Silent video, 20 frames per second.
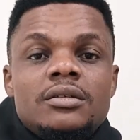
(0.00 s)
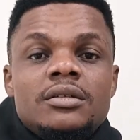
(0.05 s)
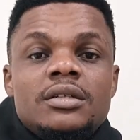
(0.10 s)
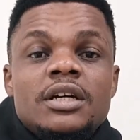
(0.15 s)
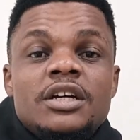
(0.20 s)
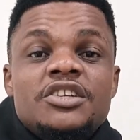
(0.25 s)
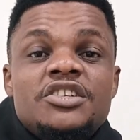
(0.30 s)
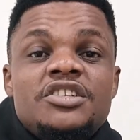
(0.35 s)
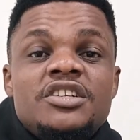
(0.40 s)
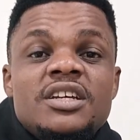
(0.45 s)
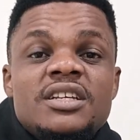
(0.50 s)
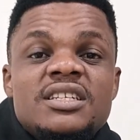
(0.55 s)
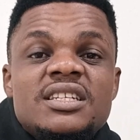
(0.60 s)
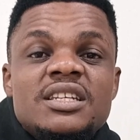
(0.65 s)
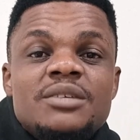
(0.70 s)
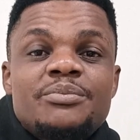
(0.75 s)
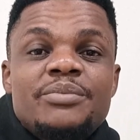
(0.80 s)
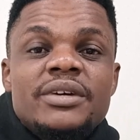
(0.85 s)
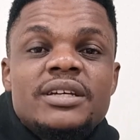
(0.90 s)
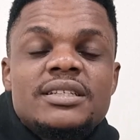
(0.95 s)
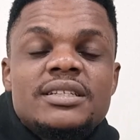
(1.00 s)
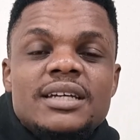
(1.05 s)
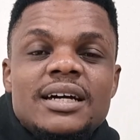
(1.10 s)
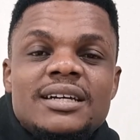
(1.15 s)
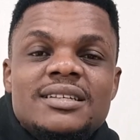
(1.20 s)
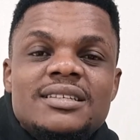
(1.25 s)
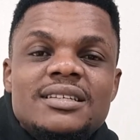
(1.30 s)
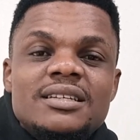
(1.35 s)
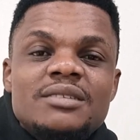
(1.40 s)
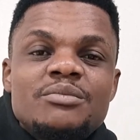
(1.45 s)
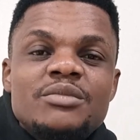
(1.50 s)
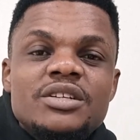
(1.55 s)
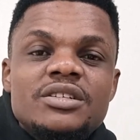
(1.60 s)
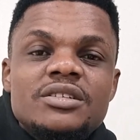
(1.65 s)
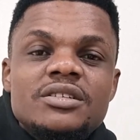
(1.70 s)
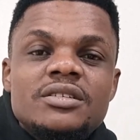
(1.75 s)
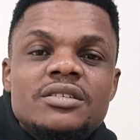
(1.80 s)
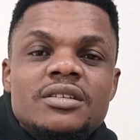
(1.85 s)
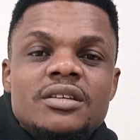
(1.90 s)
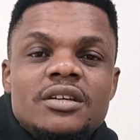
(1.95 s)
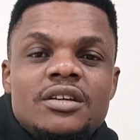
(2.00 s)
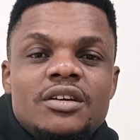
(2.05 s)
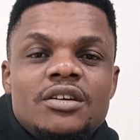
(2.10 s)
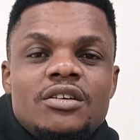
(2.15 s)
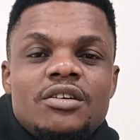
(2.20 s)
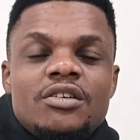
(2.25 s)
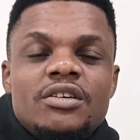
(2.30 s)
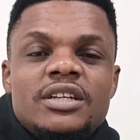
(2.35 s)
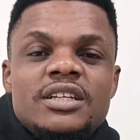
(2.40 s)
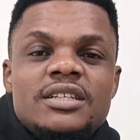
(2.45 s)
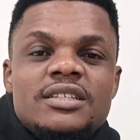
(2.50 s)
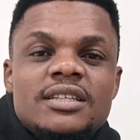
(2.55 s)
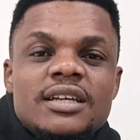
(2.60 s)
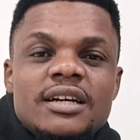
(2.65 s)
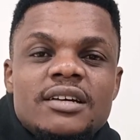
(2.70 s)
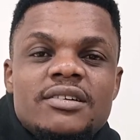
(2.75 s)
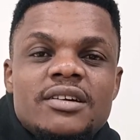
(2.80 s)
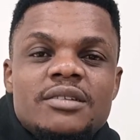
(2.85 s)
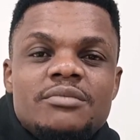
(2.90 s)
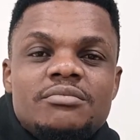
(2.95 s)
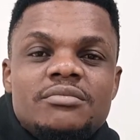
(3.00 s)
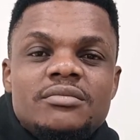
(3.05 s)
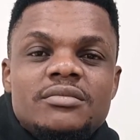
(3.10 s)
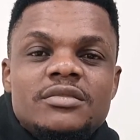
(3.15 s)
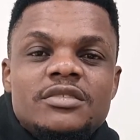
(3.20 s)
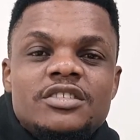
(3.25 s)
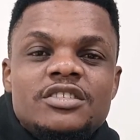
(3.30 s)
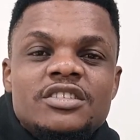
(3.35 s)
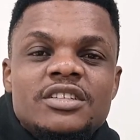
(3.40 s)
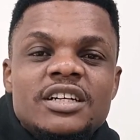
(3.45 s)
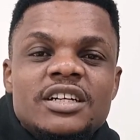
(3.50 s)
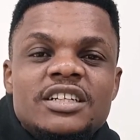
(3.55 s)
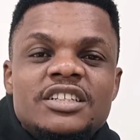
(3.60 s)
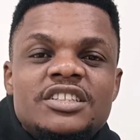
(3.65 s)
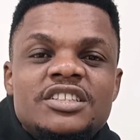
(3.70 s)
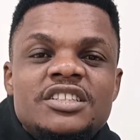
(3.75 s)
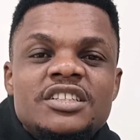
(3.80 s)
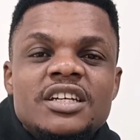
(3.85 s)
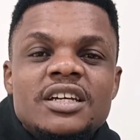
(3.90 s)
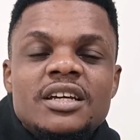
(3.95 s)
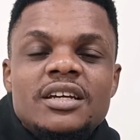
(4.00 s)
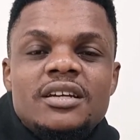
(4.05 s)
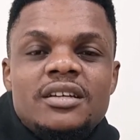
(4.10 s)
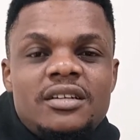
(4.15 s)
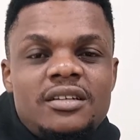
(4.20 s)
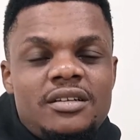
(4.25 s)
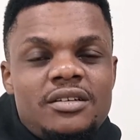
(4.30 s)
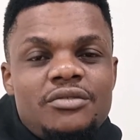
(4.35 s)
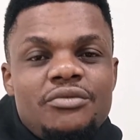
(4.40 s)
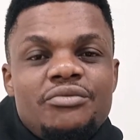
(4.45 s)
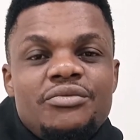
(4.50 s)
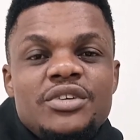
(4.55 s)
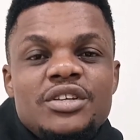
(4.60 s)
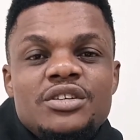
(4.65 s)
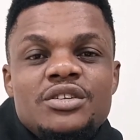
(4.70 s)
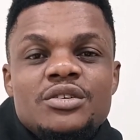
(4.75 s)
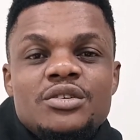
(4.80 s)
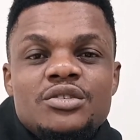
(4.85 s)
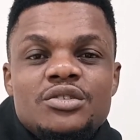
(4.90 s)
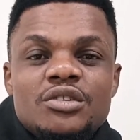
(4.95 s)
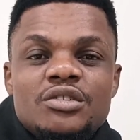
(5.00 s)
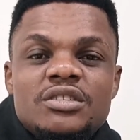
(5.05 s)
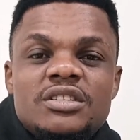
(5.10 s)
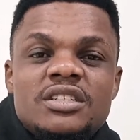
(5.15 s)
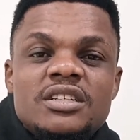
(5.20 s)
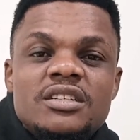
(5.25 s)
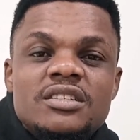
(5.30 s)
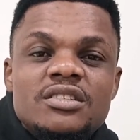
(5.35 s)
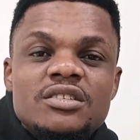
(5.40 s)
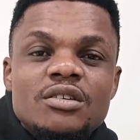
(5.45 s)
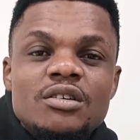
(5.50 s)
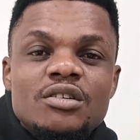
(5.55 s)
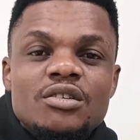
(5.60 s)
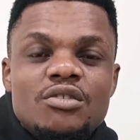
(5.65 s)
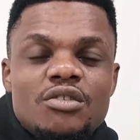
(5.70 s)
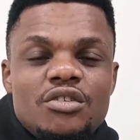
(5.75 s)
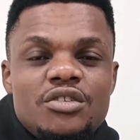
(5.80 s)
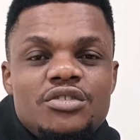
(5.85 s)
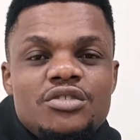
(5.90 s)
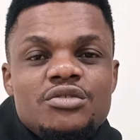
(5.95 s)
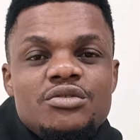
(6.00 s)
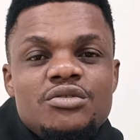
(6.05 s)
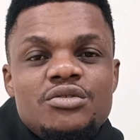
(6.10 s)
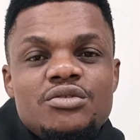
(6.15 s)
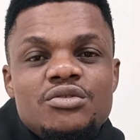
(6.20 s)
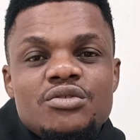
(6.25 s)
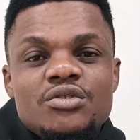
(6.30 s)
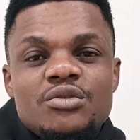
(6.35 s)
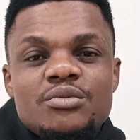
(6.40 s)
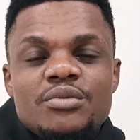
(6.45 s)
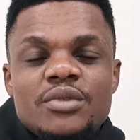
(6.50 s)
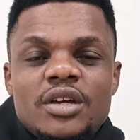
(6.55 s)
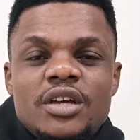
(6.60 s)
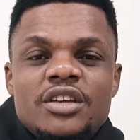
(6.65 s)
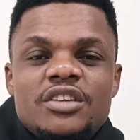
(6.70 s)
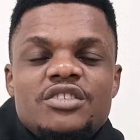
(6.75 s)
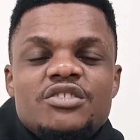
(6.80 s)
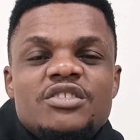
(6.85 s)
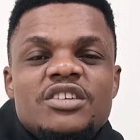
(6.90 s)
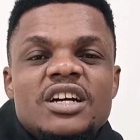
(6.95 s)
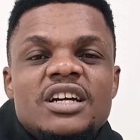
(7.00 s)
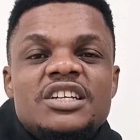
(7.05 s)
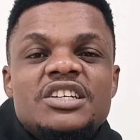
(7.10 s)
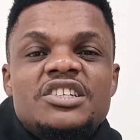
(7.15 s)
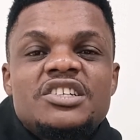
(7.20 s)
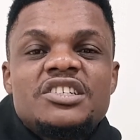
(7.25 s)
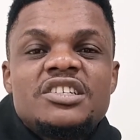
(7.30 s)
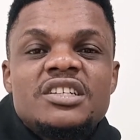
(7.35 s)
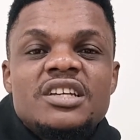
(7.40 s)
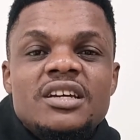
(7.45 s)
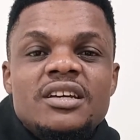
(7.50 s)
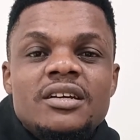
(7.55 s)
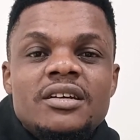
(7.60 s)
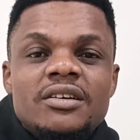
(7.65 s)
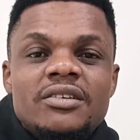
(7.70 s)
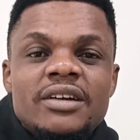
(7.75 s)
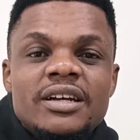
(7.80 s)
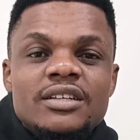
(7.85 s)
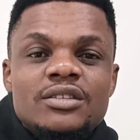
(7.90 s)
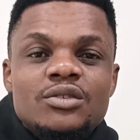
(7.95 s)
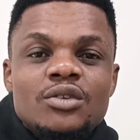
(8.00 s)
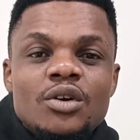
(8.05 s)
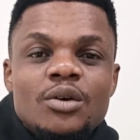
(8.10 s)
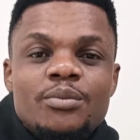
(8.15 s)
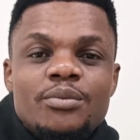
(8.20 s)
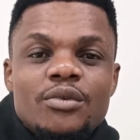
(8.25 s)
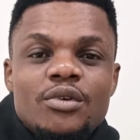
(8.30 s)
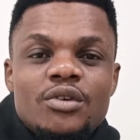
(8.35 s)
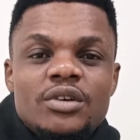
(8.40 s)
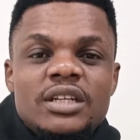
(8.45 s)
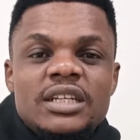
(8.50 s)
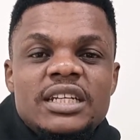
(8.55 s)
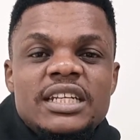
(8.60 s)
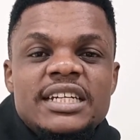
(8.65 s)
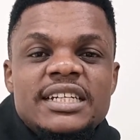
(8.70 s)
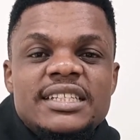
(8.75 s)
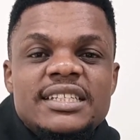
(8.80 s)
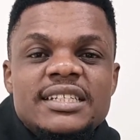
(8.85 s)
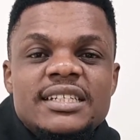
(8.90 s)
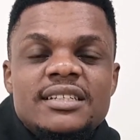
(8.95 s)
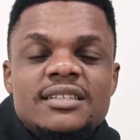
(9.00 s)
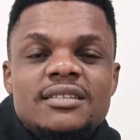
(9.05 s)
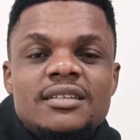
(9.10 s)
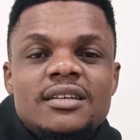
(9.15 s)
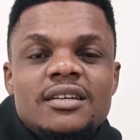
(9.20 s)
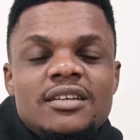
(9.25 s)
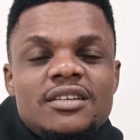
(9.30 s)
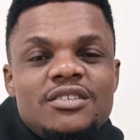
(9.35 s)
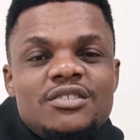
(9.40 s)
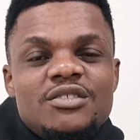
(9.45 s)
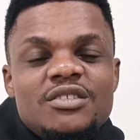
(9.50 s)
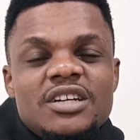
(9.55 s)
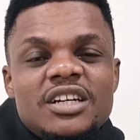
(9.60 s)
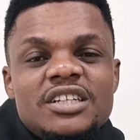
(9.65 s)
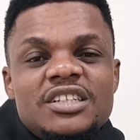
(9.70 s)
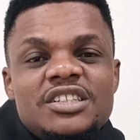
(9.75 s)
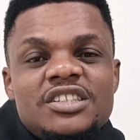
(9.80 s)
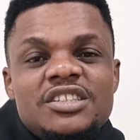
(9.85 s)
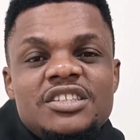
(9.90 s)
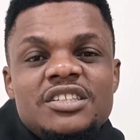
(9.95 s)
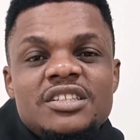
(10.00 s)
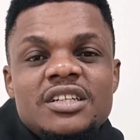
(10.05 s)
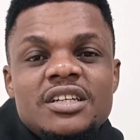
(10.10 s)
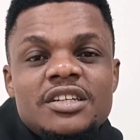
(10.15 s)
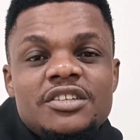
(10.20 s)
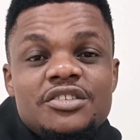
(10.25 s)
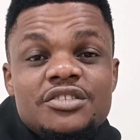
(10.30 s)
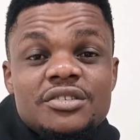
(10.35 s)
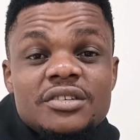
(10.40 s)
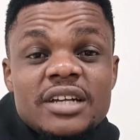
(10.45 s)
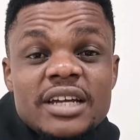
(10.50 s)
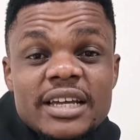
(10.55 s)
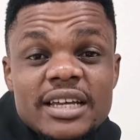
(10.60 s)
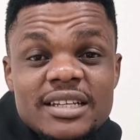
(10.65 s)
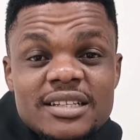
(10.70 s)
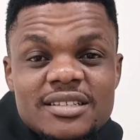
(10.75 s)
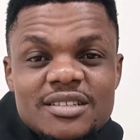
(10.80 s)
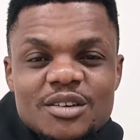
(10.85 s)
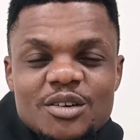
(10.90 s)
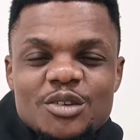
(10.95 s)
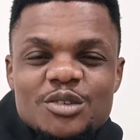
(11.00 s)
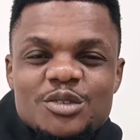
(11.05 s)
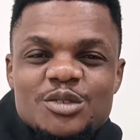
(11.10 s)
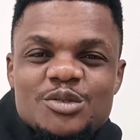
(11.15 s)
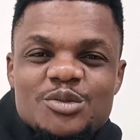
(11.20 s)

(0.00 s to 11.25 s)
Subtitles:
You can share snippets as images on Instagram. You can share videos on TikTok, on YouTube, you can share write-up on LinkedIn, you can share threads on